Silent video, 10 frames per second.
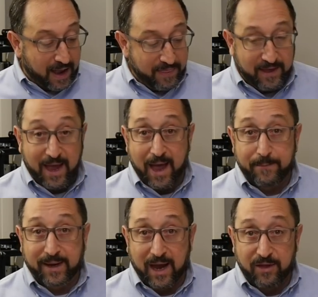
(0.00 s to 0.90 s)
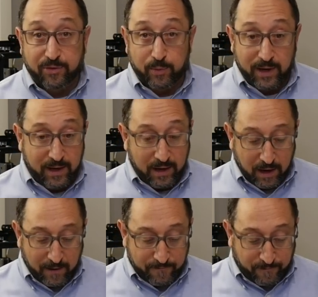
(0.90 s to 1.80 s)
and the MK3
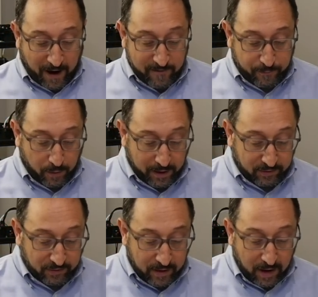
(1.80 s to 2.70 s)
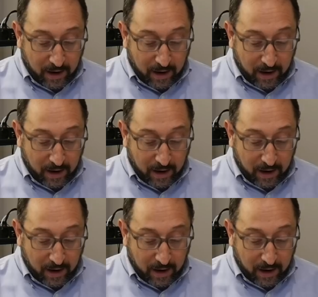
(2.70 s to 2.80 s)
5 points.